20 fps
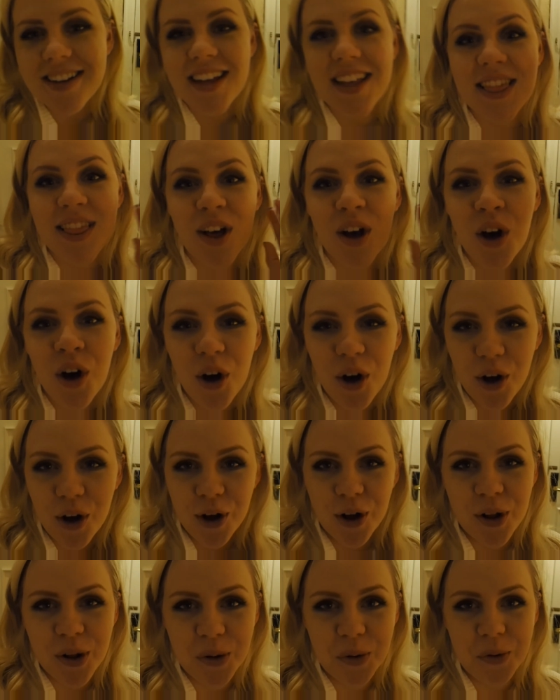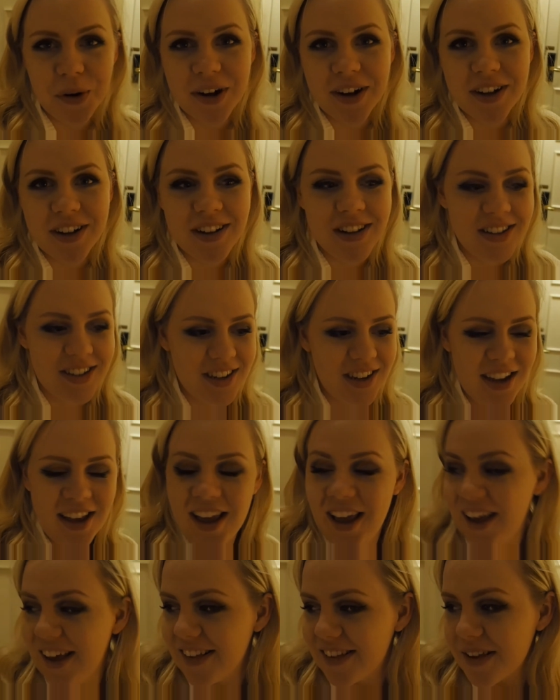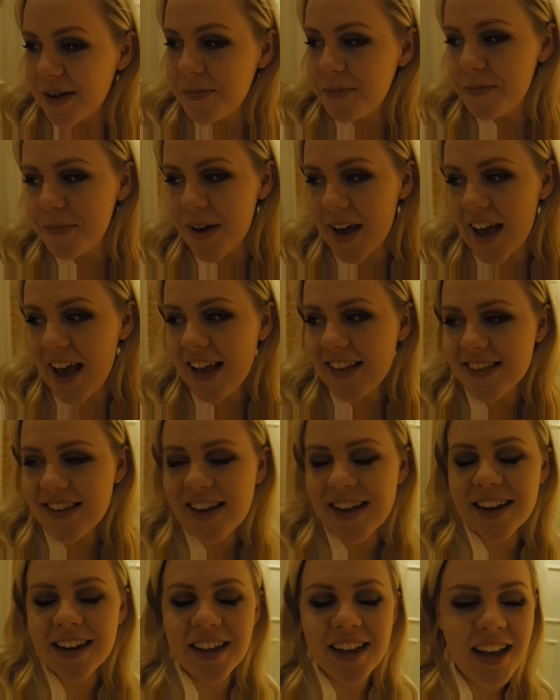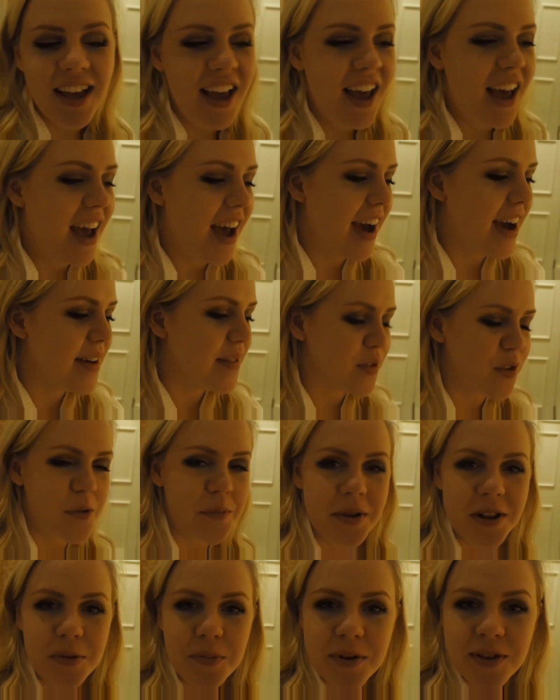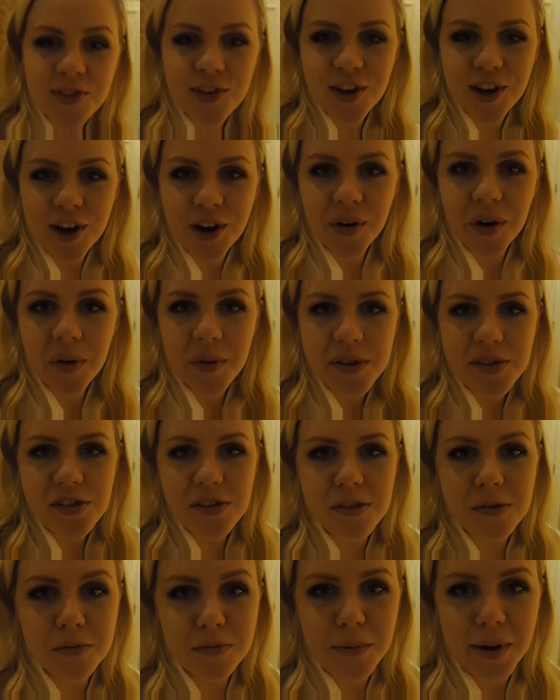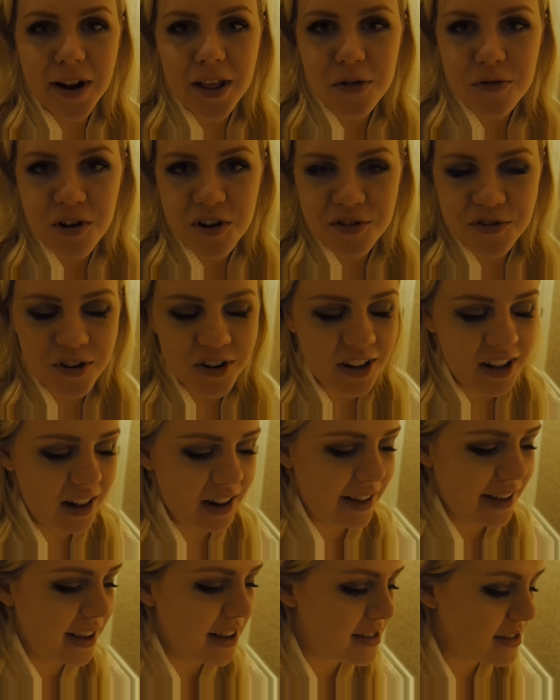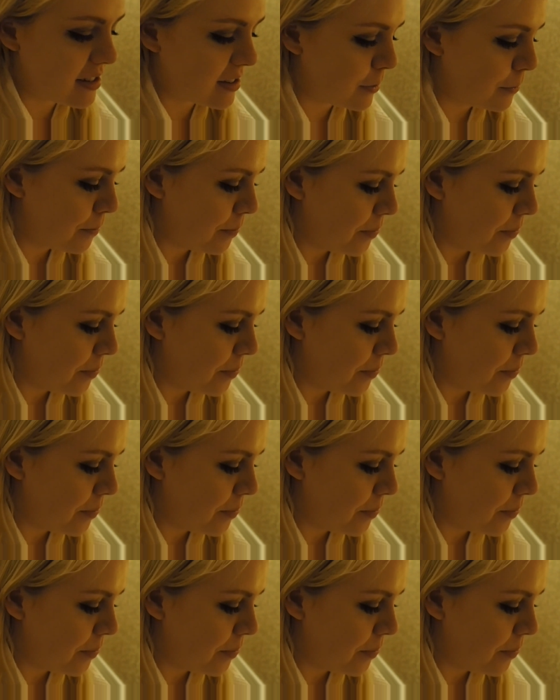in the whole world. It's amazing. So we've been to Pinchero, which is a Spanish restaurant in Leeds,